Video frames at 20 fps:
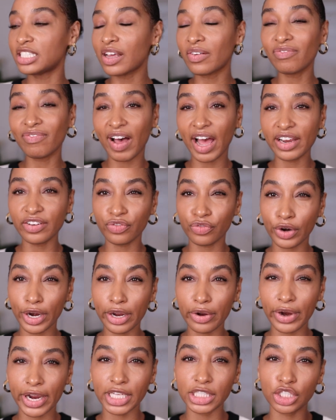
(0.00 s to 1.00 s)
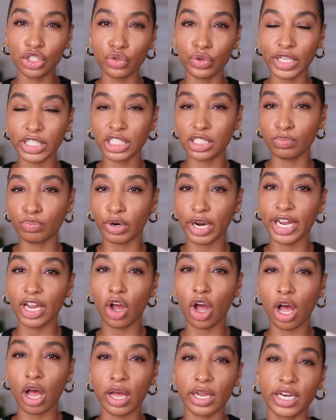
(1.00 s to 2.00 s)
Some fine fragrance you can spray
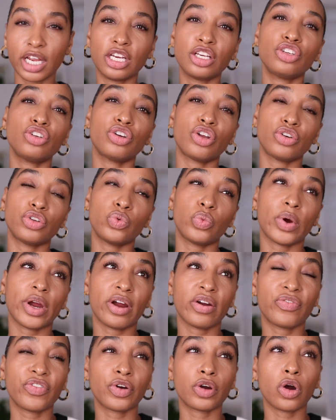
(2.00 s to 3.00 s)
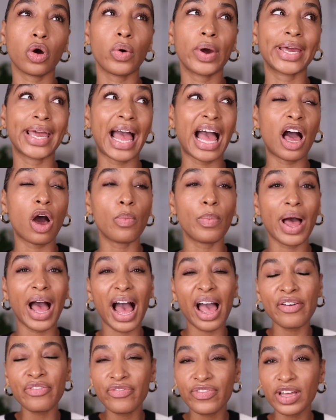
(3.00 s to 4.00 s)
on and, you know, you wear it for going out, but
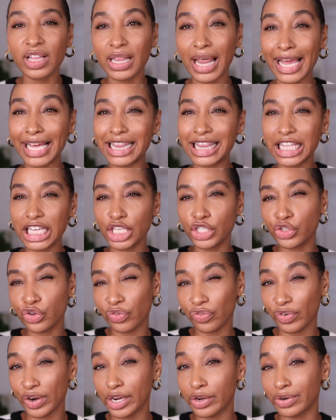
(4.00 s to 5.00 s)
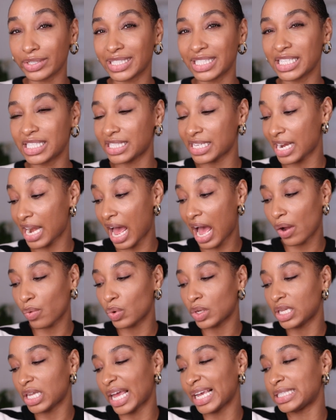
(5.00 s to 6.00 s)
I feel like these are fragrances that I
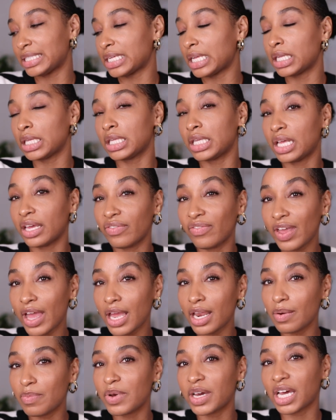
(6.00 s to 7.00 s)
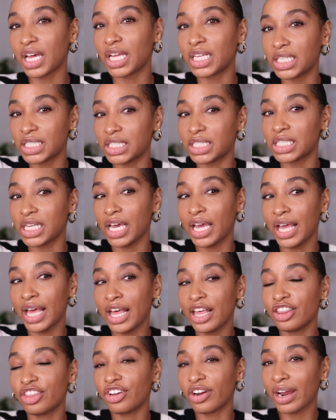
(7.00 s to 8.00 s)
would like to live in because
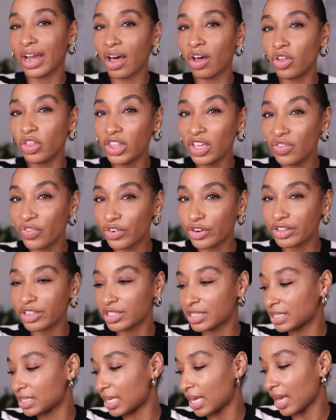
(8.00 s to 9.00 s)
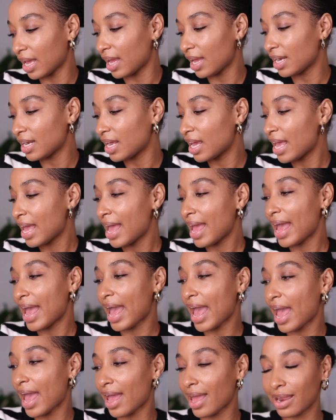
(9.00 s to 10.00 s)
they're healthy for the skin
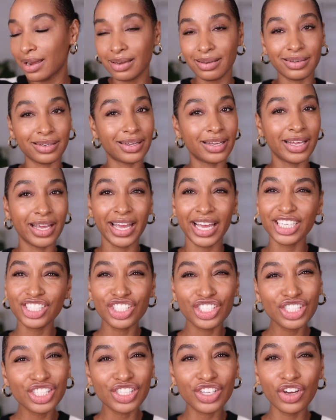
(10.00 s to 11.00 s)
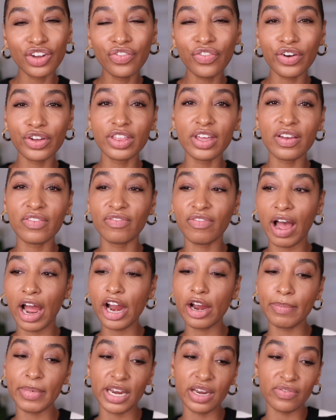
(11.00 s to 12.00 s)
and it's just good for the
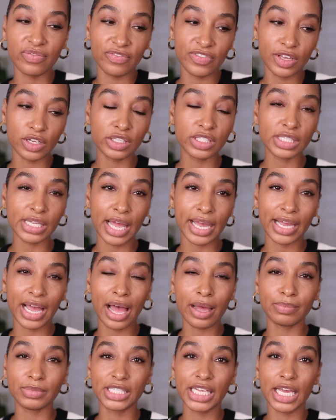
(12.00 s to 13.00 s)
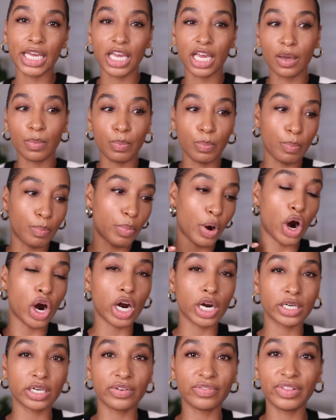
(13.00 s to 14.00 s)
environment. It feels like I'm taking
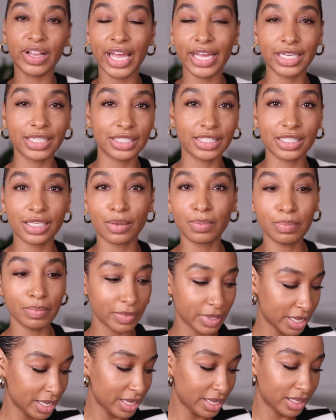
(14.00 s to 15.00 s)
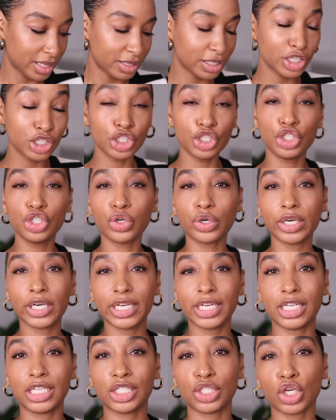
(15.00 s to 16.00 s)
part of like some
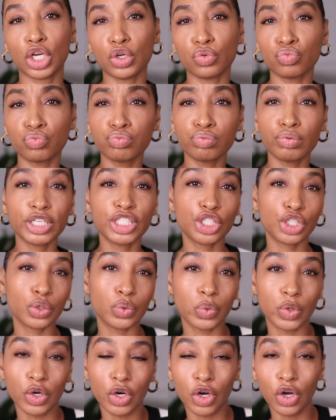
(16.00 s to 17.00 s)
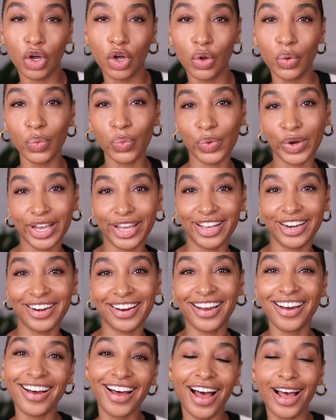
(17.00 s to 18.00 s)
luxurious ritual
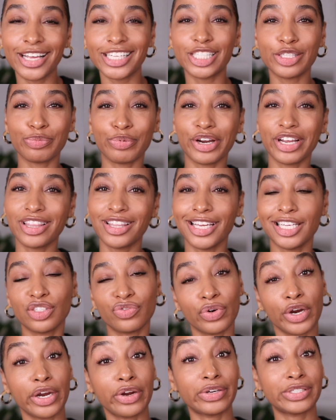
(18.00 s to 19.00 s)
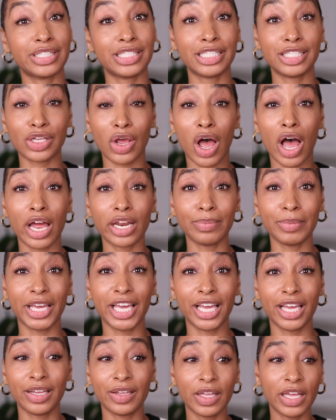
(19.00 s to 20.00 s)
when I spray these fragrances on
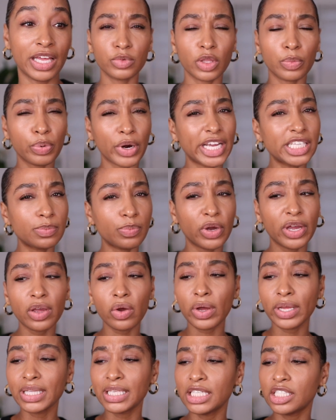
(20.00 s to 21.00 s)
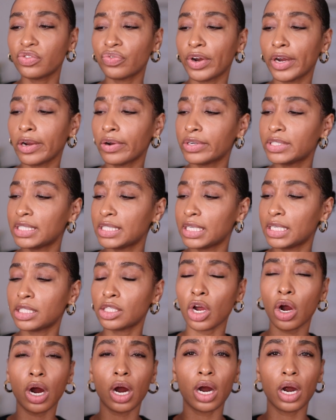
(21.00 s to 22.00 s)
me. The price point on these fragrances
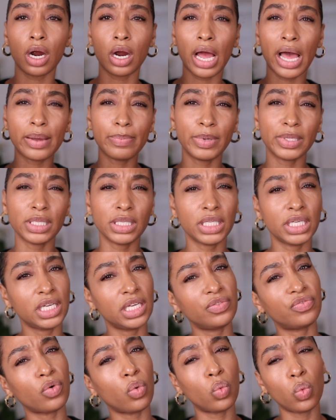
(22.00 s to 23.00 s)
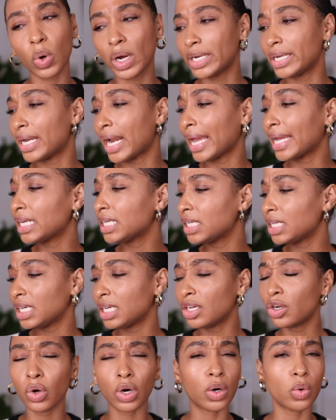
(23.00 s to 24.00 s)
are, I believe, one
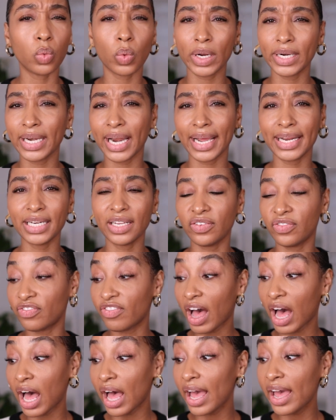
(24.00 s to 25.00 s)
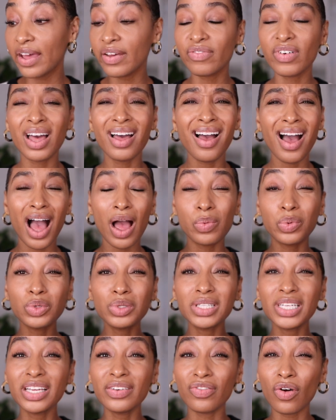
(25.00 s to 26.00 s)
ninety or one ninety-five. I will
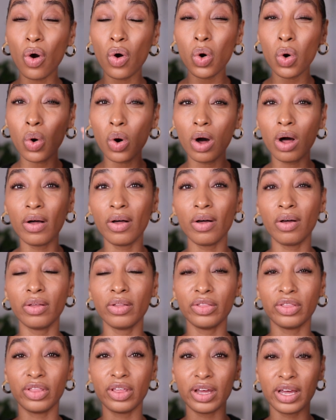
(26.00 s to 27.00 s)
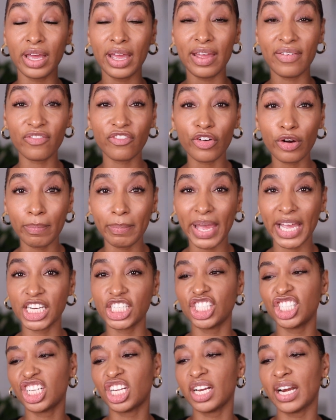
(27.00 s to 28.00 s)
leave all the
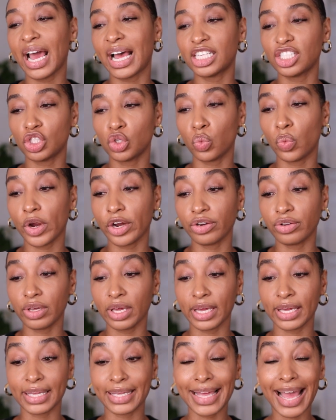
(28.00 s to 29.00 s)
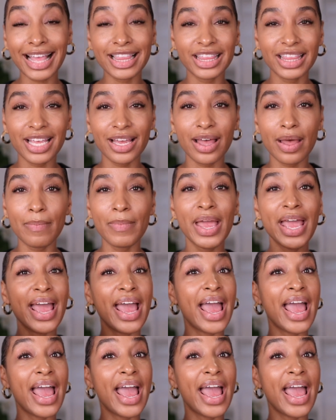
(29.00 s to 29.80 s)
information as to where you can get them.